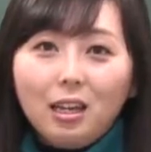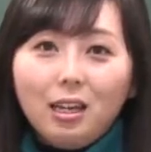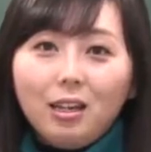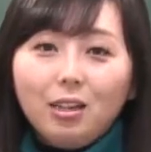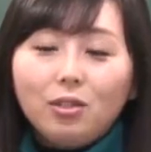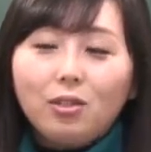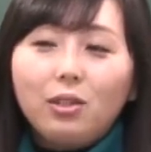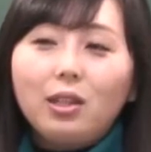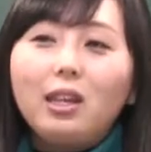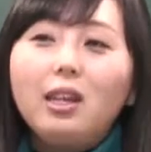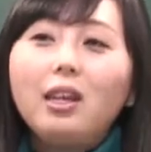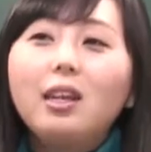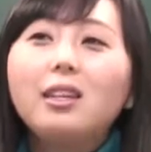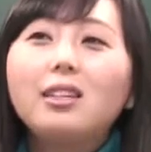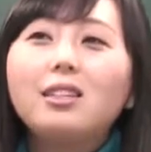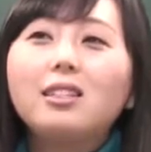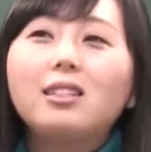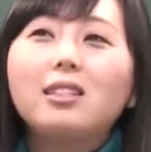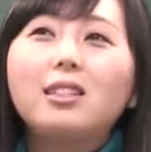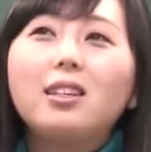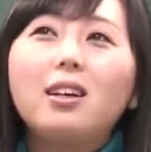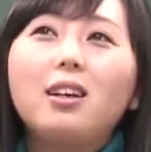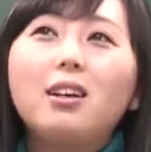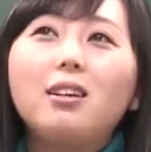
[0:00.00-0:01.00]
So
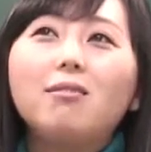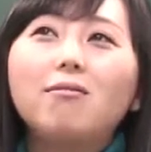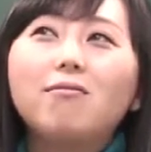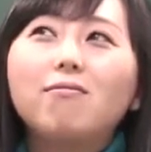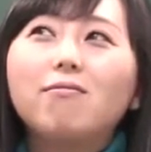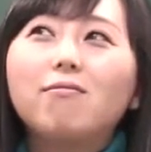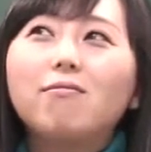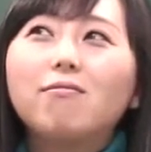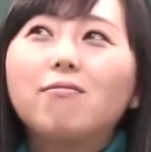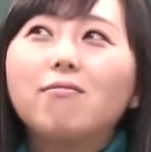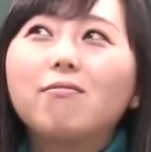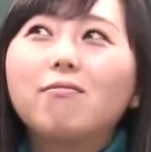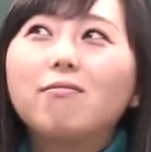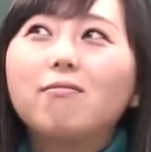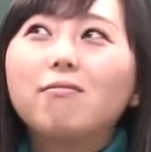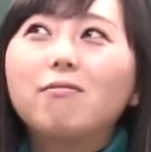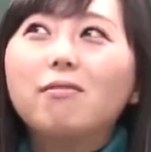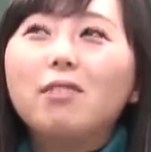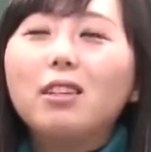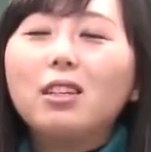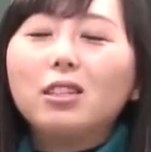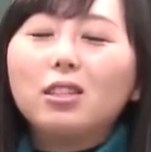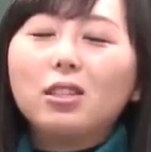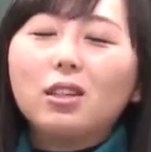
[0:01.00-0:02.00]
it's
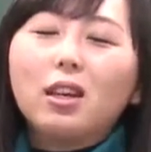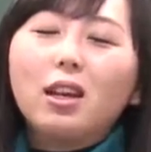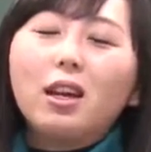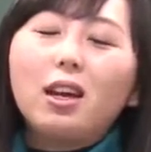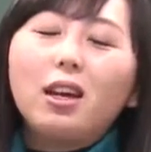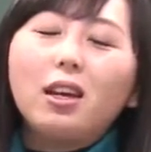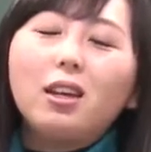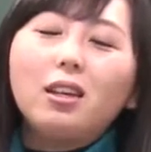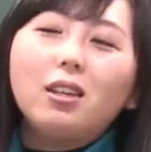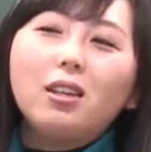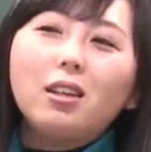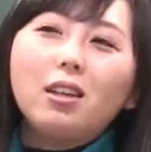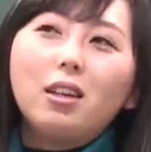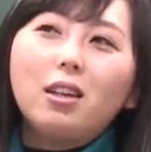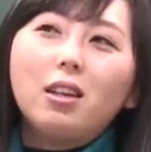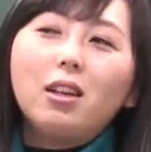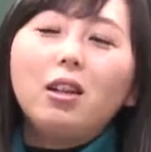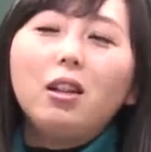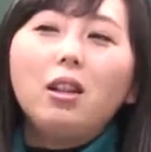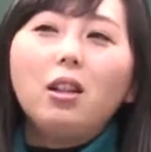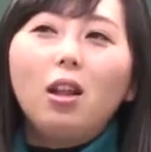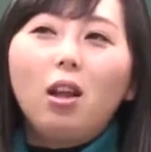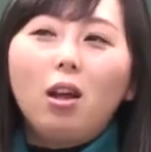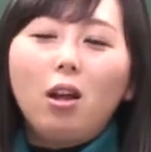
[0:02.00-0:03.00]
a kind
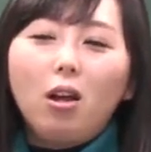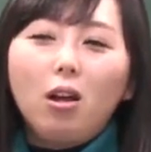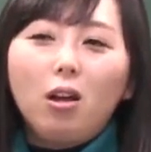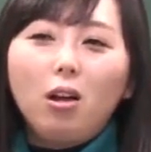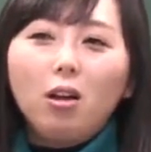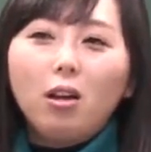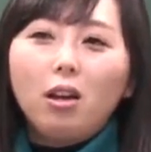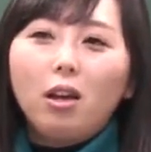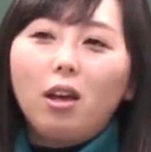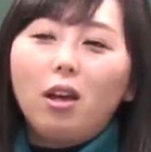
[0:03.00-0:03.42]
of long